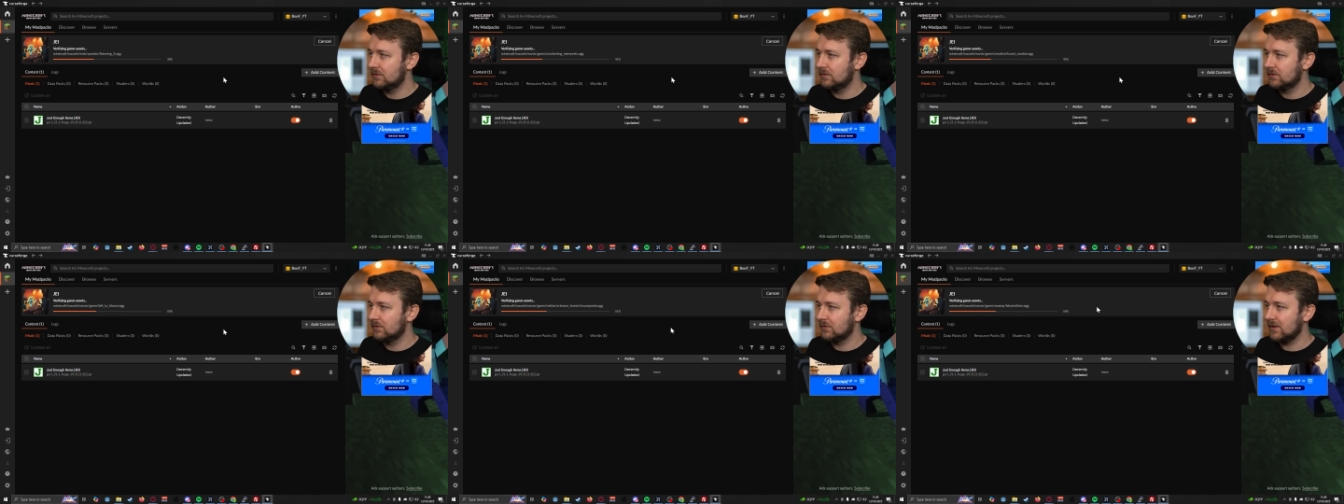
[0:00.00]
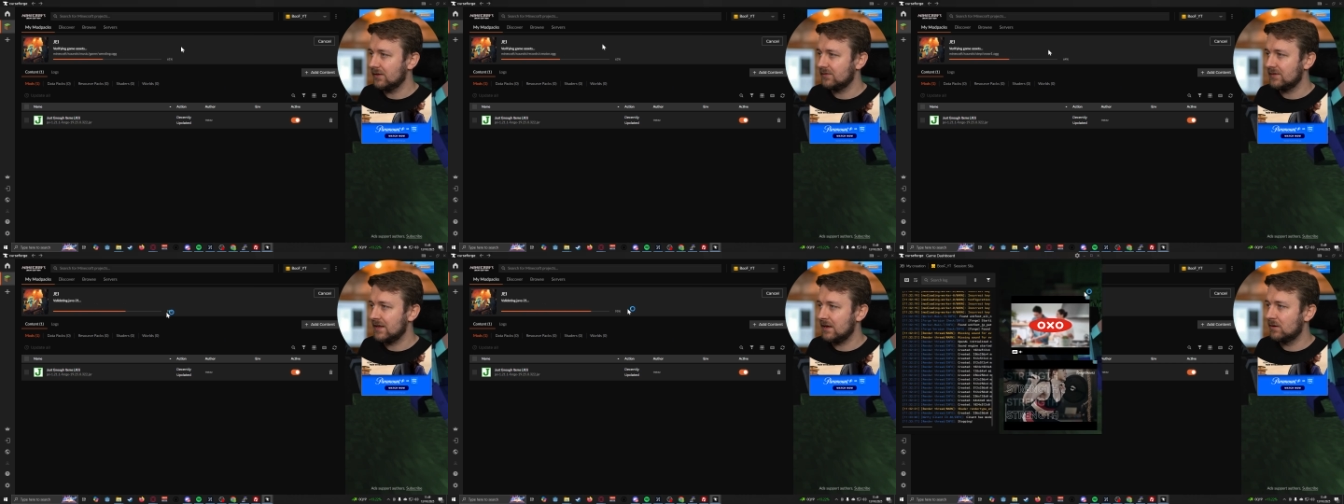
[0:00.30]
So
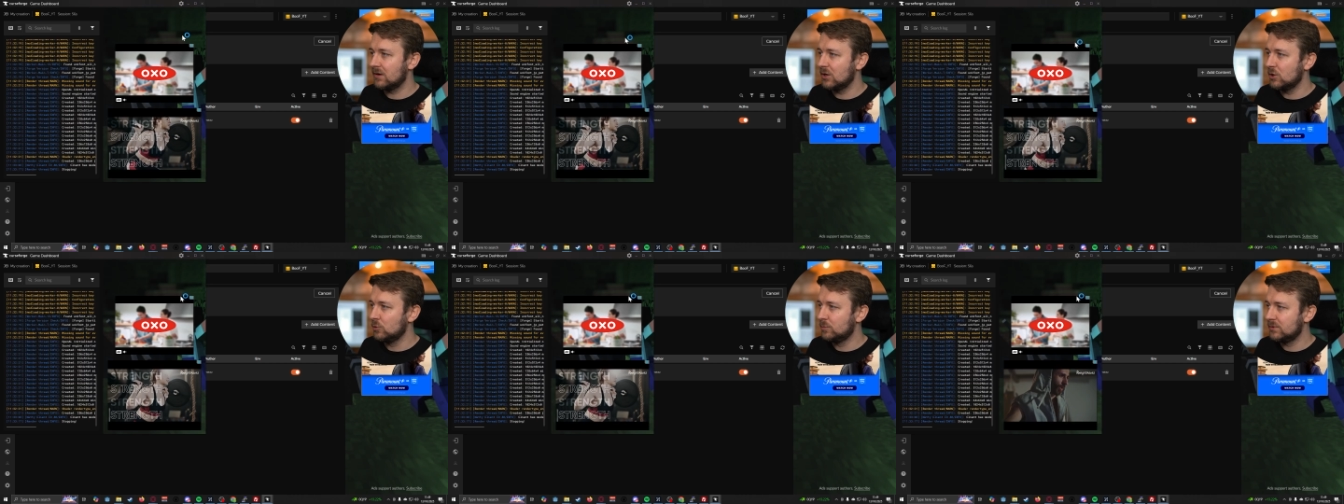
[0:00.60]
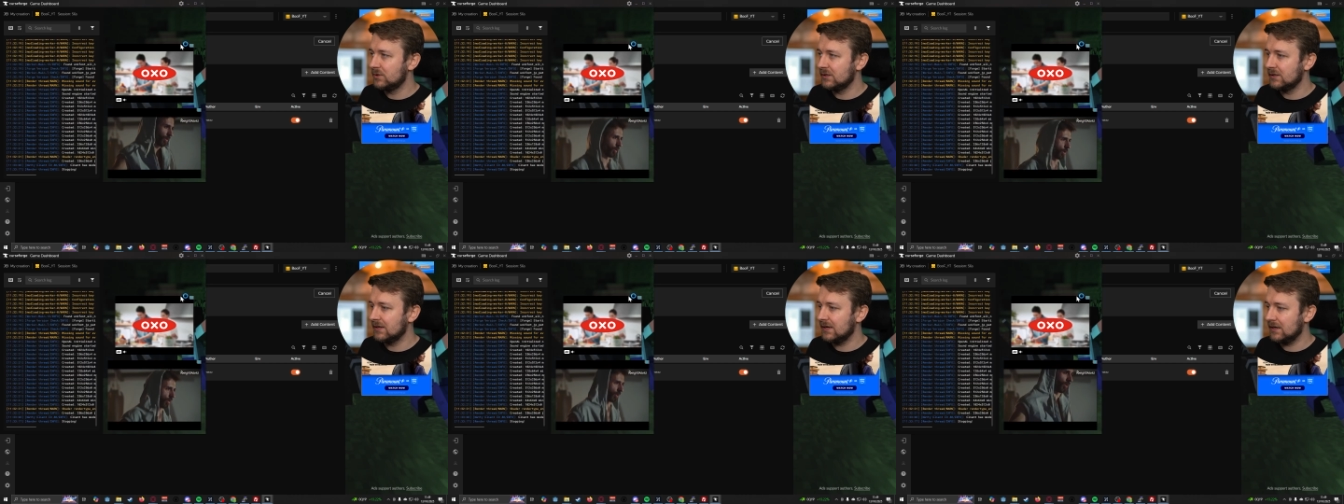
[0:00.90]
that's now
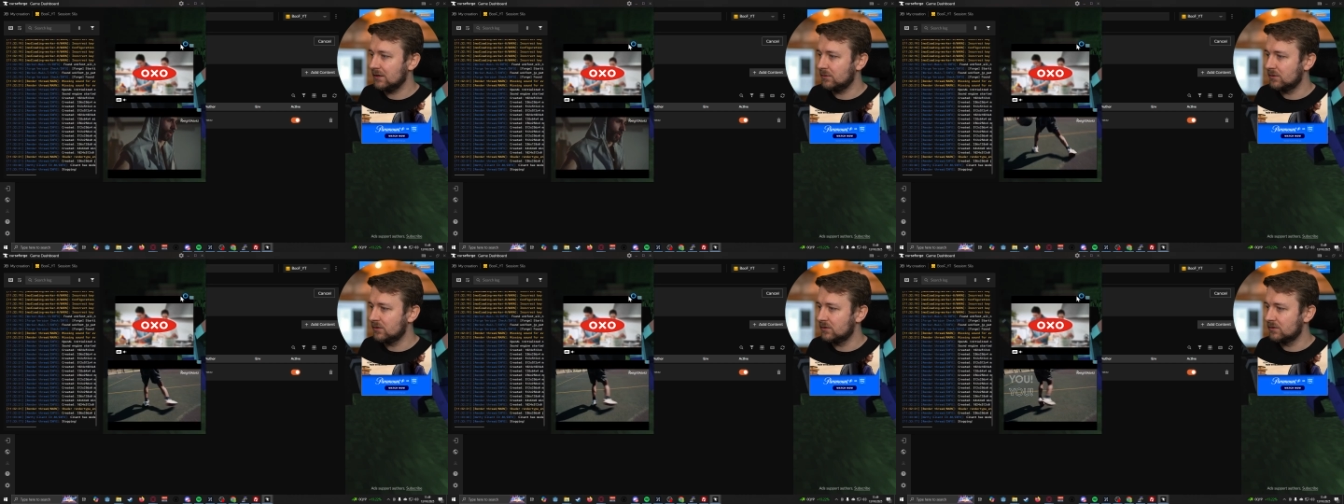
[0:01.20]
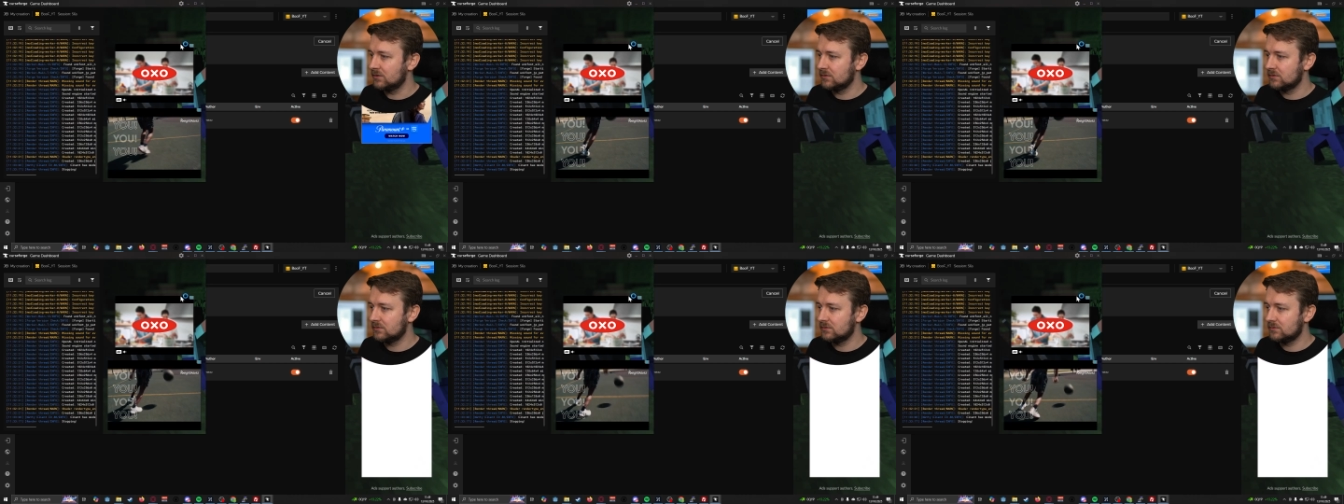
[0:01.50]
opening our
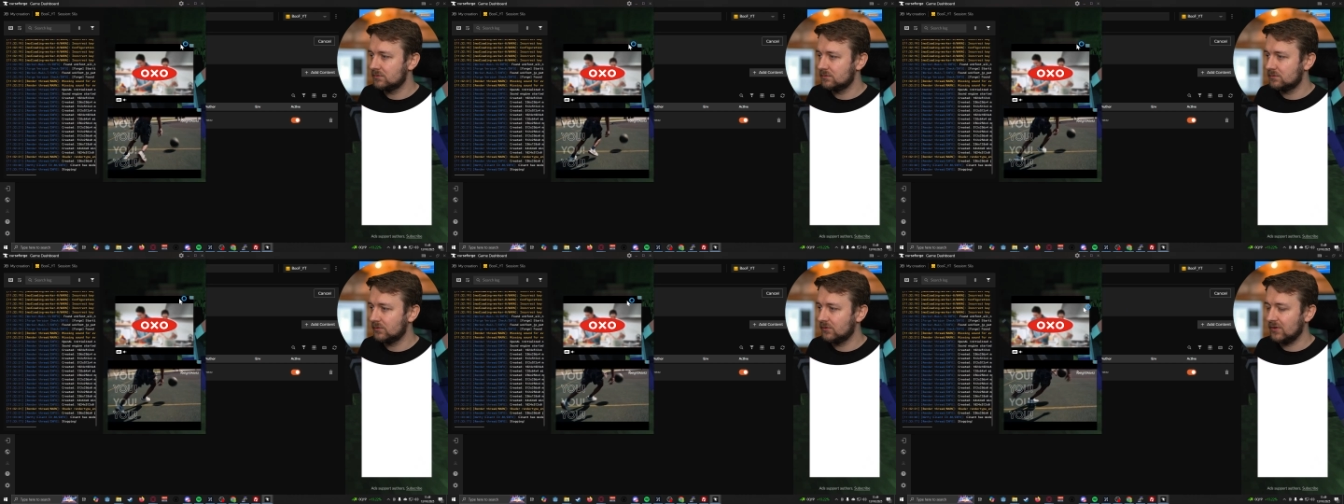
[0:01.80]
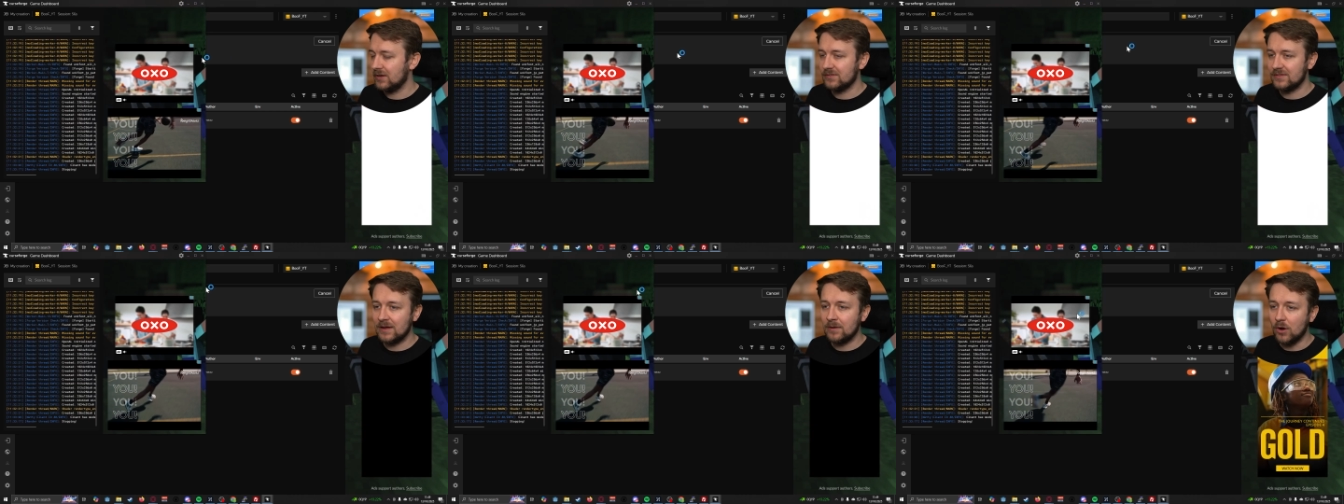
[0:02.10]

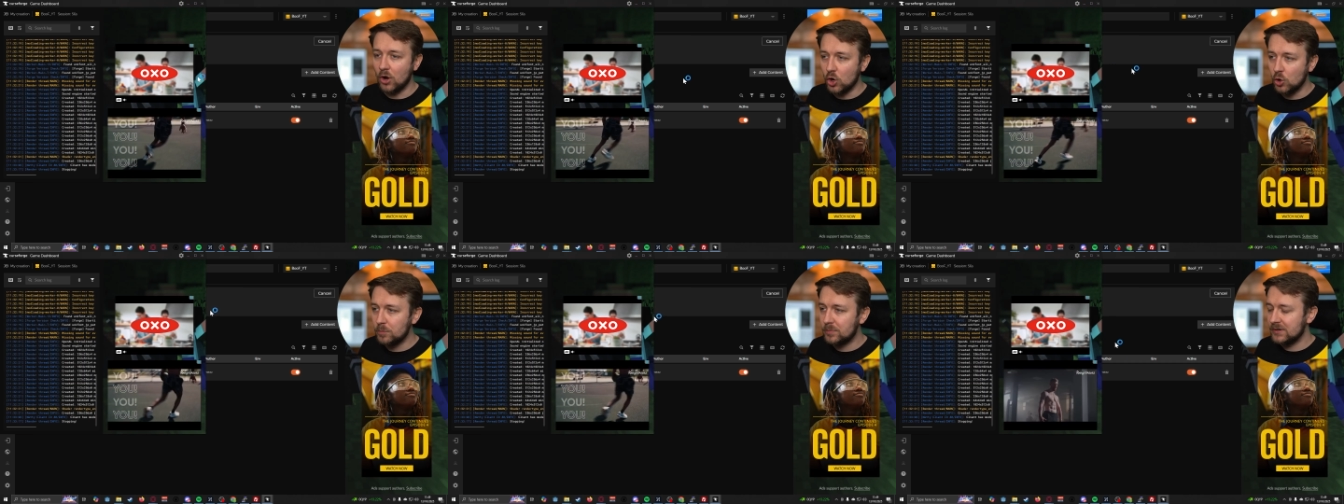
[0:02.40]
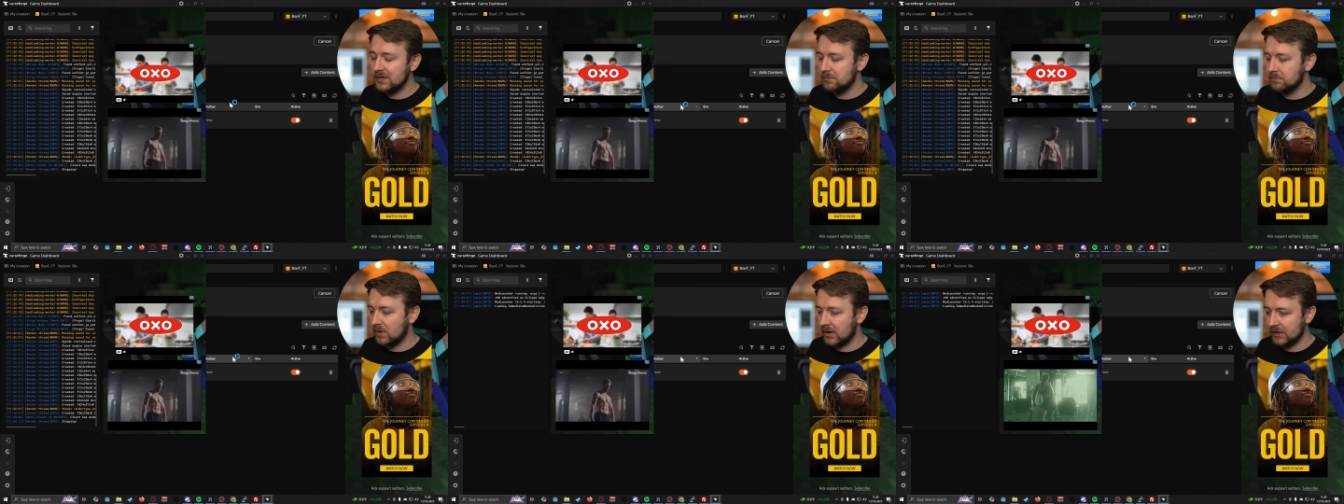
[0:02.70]
so that's now
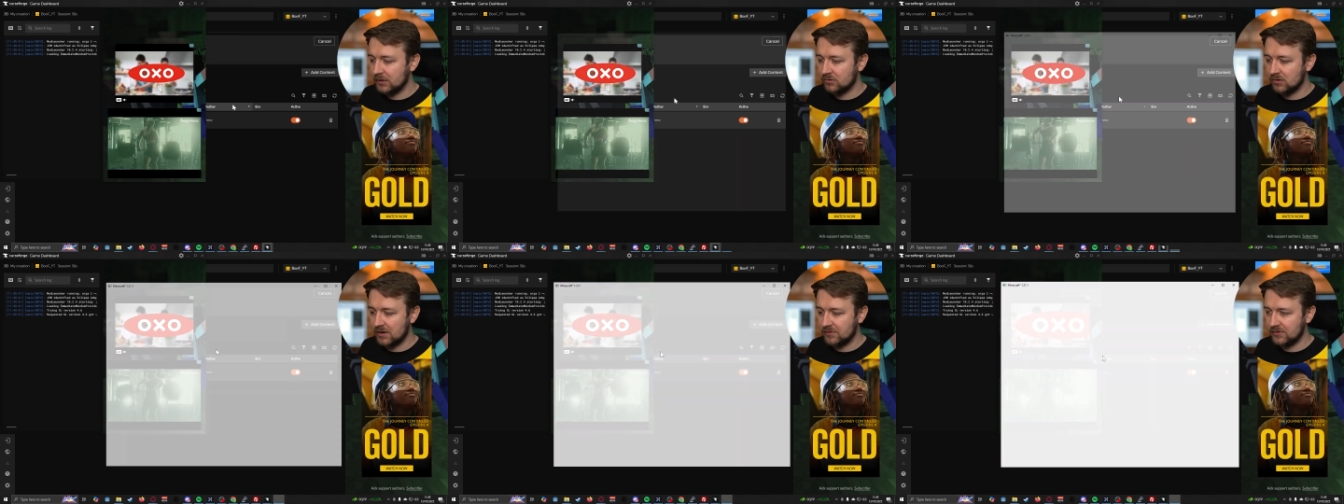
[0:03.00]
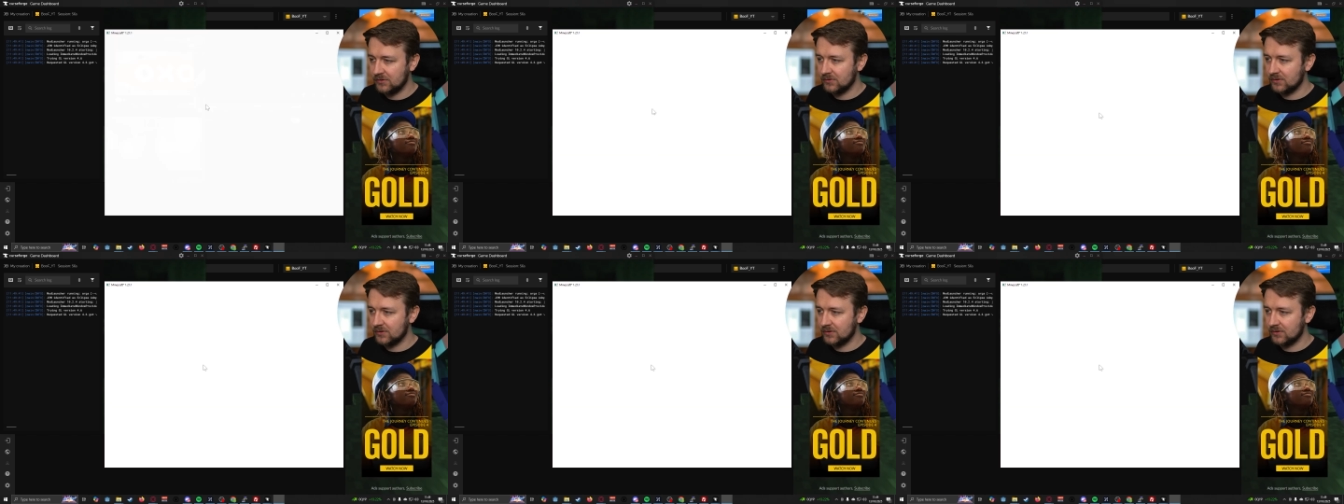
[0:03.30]
opening Minecraft.